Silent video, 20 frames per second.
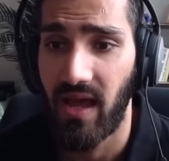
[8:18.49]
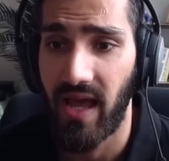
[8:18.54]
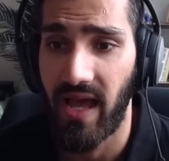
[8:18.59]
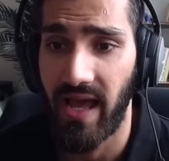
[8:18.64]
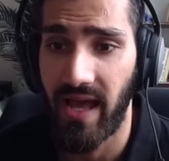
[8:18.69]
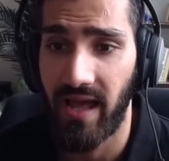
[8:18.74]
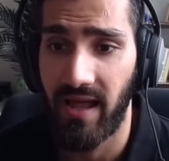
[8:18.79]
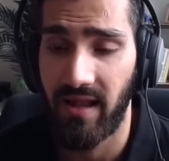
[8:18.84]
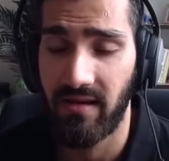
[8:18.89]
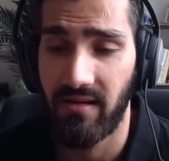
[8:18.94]

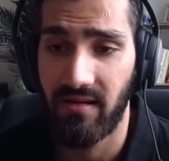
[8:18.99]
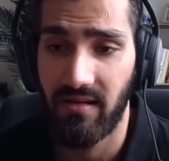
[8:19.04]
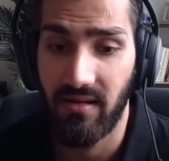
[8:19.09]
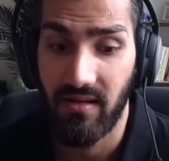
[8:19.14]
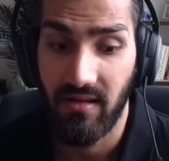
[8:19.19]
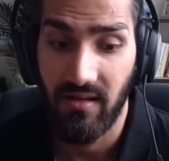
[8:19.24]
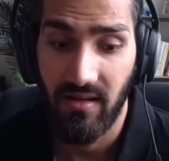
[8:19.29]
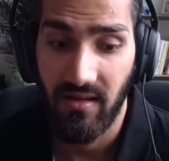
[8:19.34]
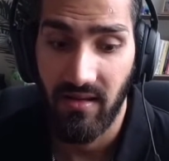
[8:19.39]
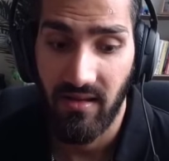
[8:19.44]
And
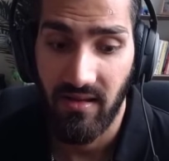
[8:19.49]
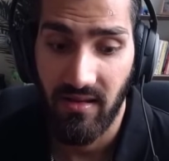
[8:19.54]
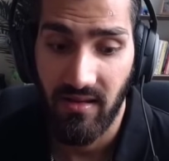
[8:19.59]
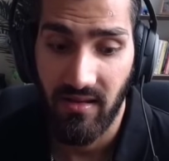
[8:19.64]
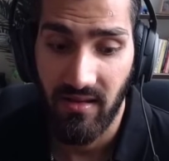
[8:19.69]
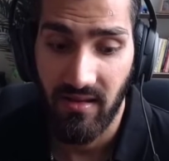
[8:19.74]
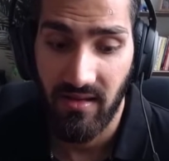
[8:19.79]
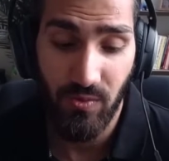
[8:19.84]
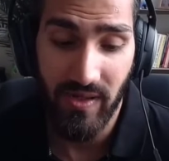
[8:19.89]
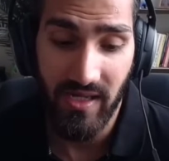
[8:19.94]

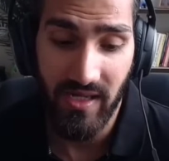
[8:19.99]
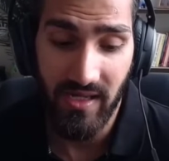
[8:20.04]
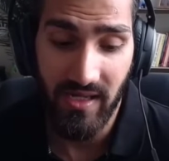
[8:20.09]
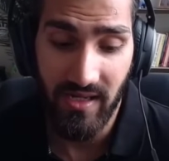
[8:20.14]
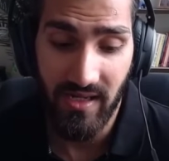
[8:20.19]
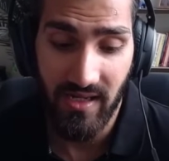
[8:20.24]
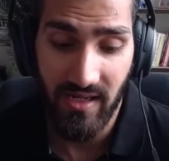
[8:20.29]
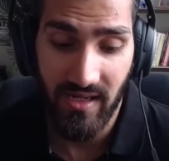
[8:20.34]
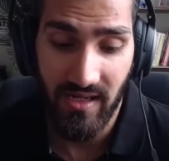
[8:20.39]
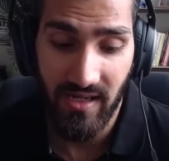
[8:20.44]

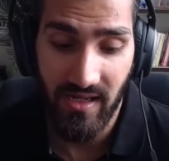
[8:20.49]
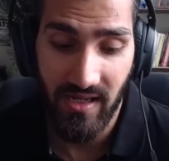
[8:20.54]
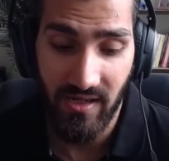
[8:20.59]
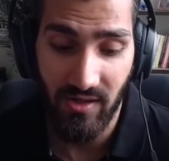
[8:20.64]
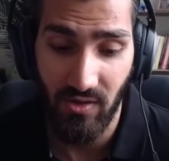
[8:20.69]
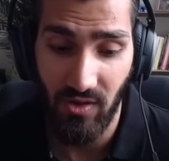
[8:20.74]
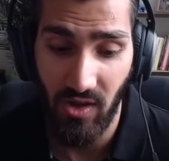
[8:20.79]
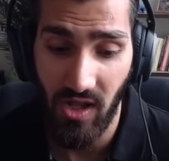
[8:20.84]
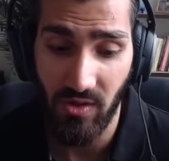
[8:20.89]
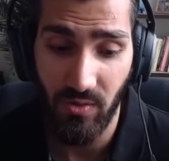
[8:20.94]
we,
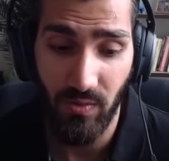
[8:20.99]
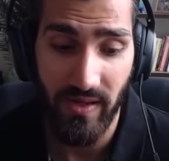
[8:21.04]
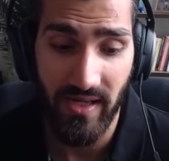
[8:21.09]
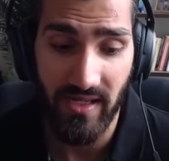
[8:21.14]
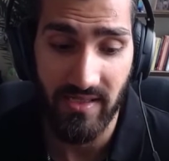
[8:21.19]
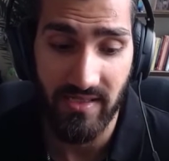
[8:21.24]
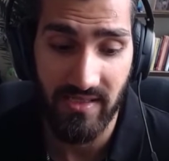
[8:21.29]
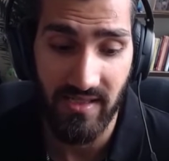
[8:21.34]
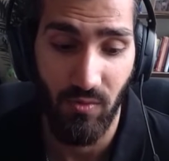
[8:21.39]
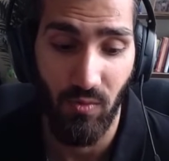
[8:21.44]
in a lot of
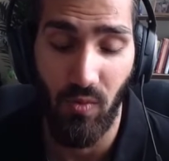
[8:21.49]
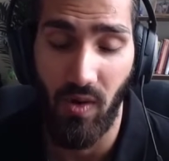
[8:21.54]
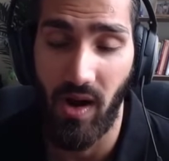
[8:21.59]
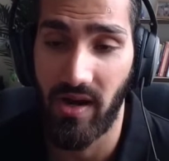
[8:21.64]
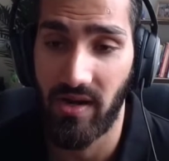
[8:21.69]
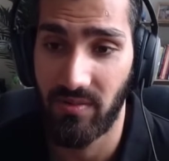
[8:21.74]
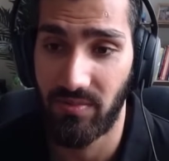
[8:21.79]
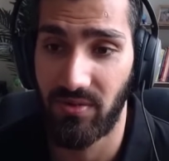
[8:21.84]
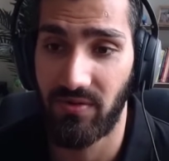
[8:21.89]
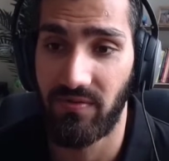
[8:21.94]
ways,
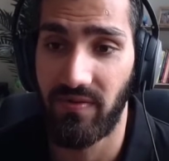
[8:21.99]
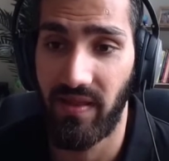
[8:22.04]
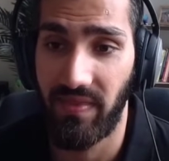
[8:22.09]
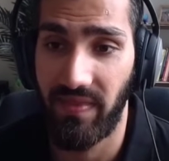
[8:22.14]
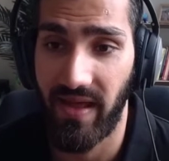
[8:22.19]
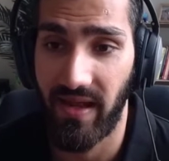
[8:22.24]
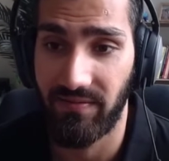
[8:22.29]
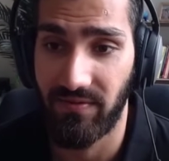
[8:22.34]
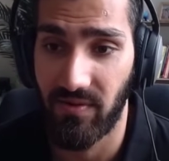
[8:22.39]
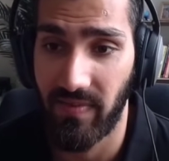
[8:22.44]
wanted to prevent
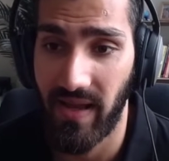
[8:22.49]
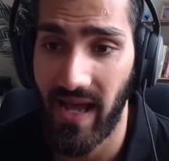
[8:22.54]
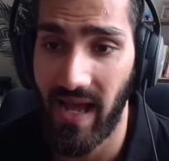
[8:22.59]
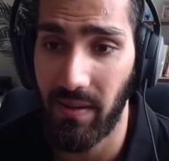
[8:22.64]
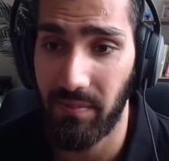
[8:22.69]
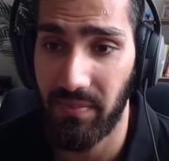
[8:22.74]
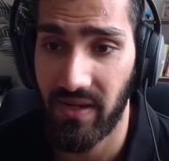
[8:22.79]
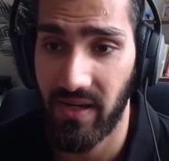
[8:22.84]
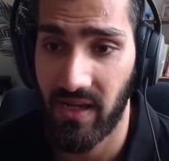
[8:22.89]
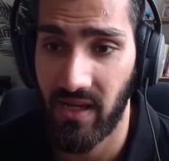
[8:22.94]
that from
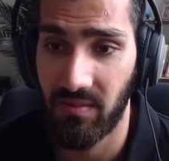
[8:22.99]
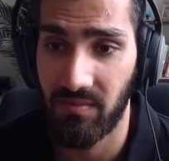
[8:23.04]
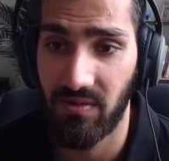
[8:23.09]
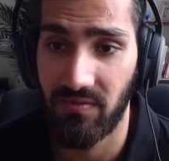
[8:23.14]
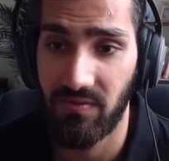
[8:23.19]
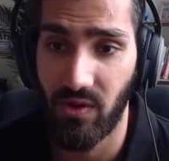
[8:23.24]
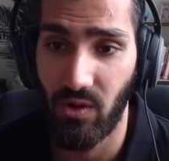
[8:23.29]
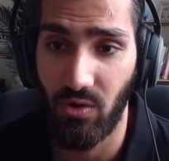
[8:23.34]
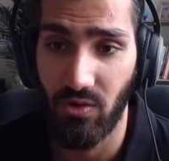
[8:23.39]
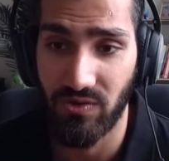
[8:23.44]
happening,
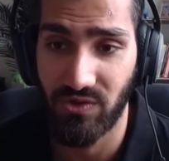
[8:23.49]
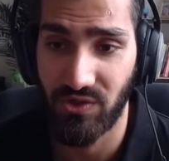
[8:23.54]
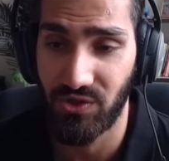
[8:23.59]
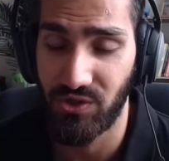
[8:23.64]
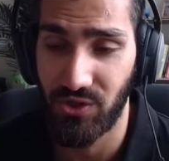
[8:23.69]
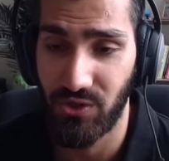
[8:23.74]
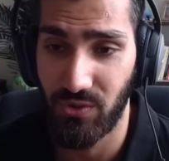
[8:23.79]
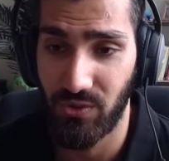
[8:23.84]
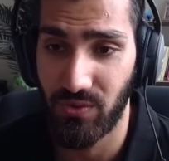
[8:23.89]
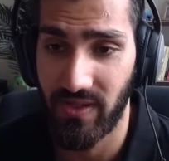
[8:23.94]
but we also
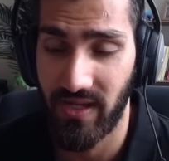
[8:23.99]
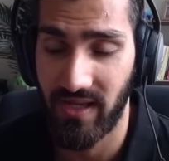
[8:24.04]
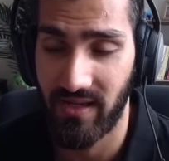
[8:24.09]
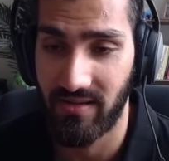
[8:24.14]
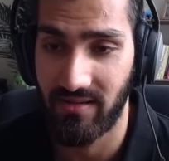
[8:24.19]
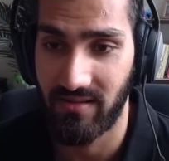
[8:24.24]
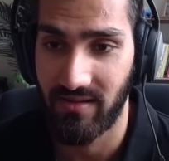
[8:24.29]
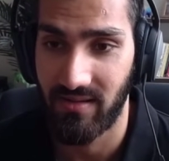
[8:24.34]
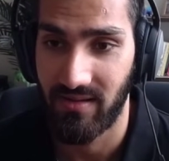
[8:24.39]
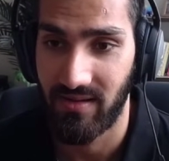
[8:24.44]
knew that
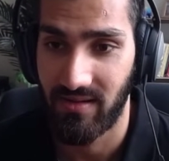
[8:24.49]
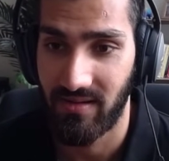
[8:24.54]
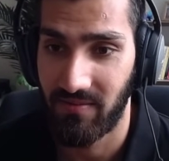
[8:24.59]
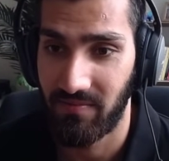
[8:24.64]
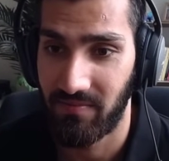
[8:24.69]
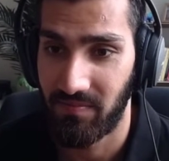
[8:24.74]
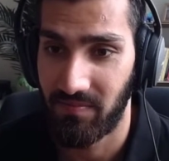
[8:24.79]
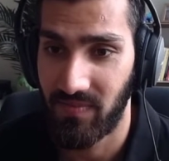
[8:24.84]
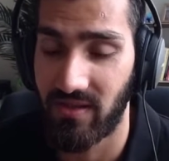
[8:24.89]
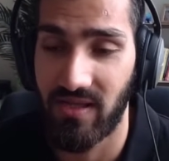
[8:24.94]

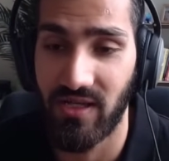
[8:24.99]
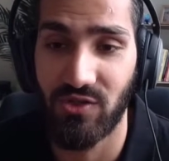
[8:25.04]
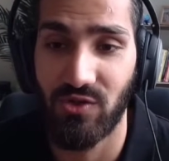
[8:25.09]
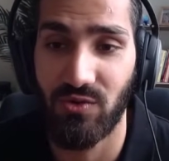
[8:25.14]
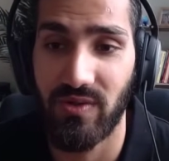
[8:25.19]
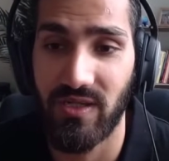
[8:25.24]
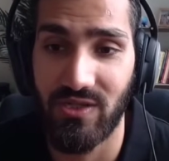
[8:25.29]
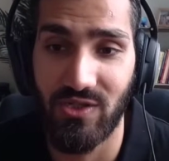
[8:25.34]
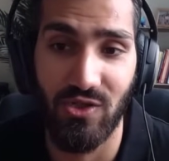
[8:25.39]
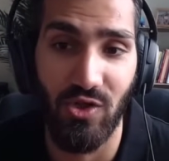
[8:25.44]
there's
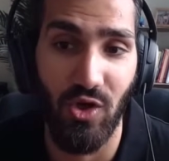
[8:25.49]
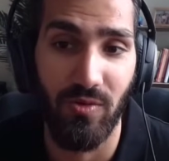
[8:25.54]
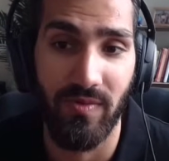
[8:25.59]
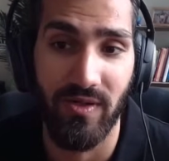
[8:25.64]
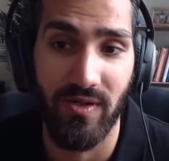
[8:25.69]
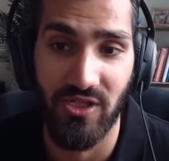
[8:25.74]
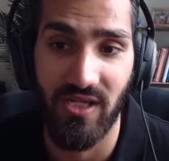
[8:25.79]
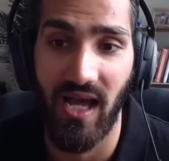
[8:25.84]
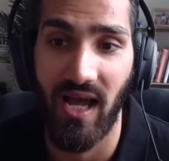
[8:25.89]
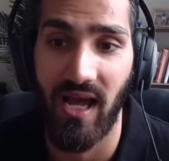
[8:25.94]
only so
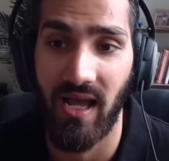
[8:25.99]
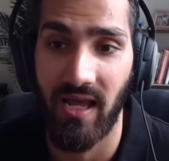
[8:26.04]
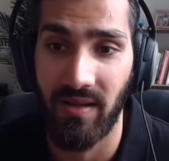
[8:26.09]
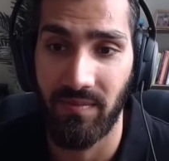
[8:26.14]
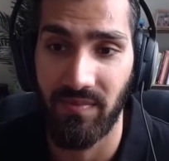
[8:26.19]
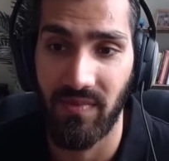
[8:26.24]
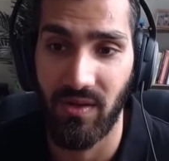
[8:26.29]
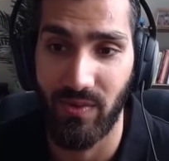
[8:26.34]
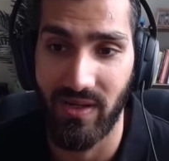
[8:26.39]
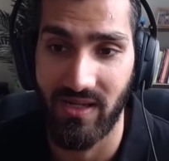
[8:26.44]
much
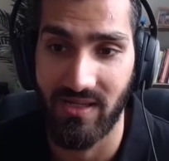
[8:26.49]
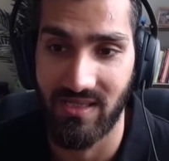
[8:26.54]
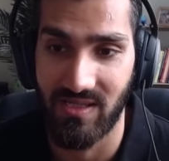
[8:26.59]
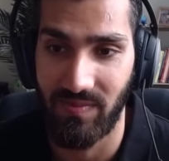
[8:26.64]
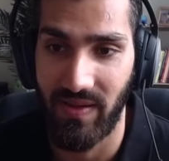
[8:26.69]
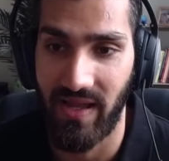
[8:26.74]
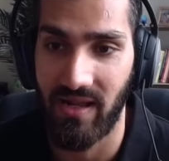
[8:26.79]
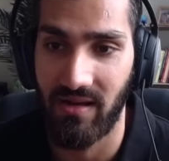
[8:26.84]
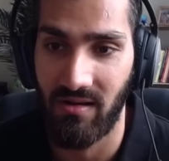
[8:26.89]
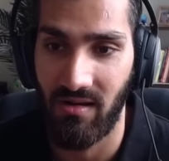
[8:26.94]
time that we could
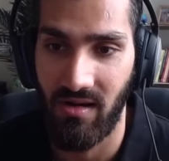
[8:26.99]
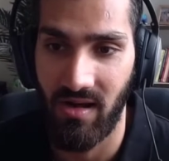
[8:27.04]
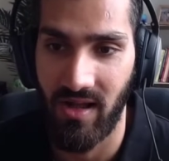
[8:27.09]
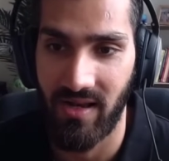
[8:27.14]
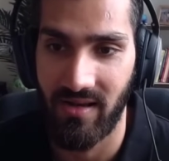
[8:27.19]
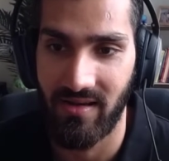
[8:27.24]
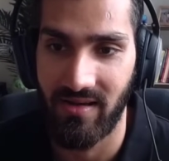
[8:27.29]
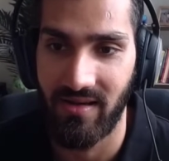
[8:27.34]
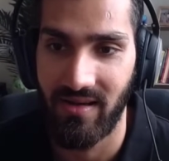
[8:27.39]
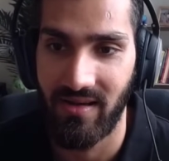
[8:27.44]
spend
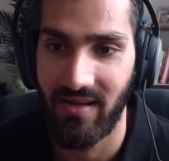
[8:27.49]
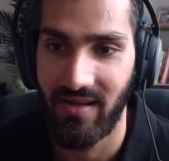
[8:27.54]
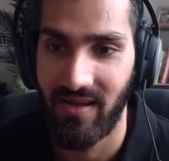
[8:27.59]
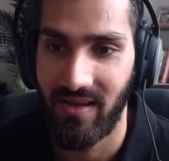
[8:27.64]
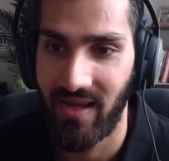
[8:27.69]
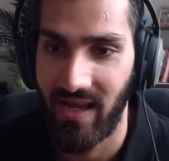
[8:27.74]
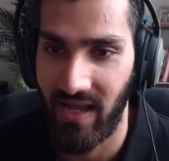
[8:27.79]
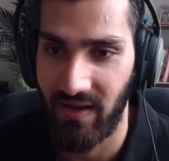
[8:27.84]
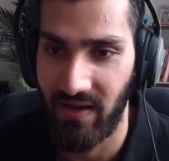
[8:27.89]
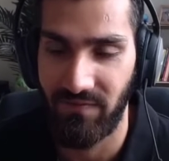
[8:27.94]
on
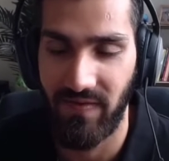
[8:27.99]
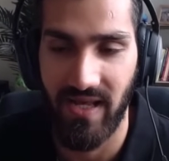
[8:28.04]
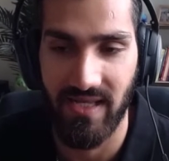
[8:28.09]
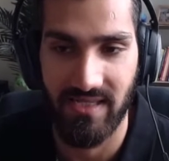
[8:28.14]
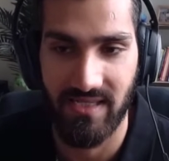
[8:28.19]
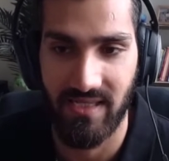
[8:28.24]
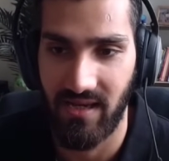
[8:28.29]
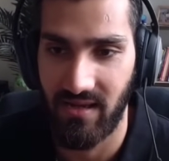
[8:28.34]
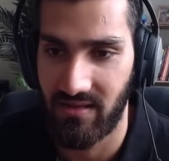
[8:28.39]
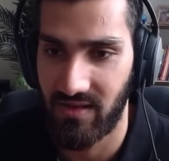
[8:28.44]

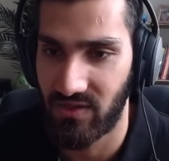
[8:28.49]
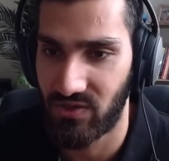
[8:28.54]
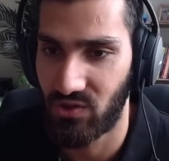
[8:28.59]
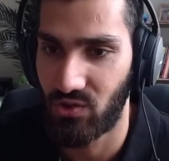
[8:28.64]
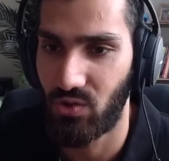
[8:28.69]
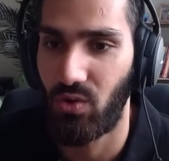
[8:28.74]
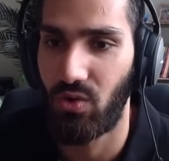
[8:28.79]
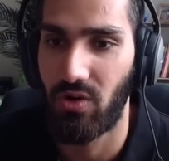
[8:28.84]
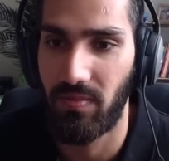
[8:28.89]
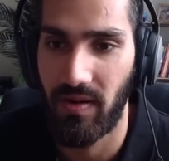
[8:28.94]
investing in the
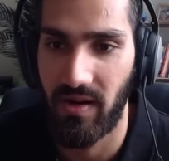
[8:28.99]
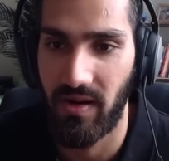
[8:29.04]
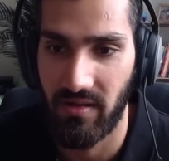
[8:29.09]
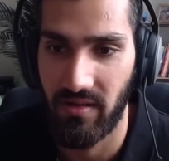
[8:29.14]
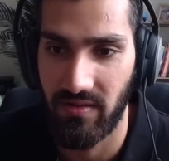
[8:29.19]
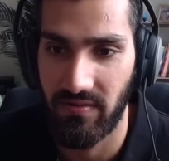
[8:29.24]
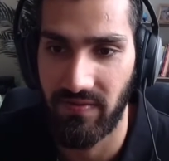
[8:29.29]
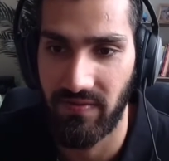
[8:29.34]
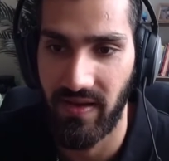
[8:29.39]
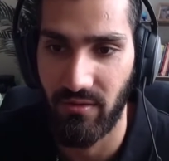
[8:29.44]
score part of
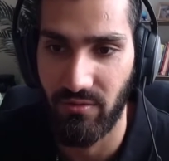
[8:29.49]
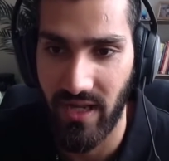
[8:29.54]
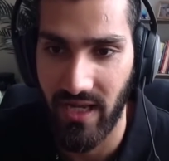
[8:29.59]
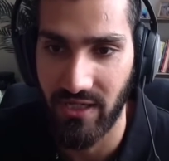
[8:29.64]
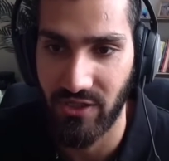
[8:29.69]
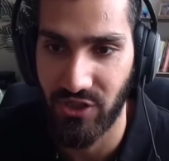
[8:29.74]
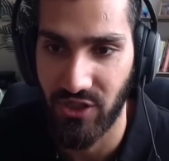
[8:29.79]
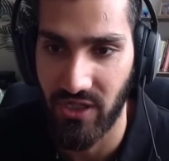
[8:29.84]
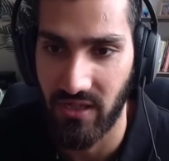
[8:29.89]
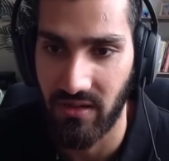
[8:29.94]
the
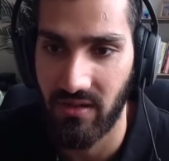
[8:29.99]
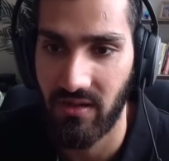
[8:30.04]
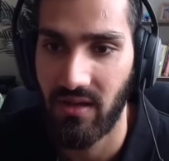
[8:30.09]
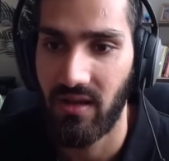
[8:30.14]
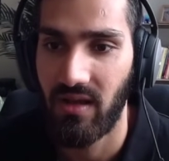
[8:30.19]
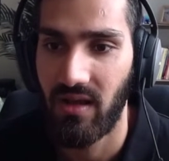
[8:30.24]
foundation.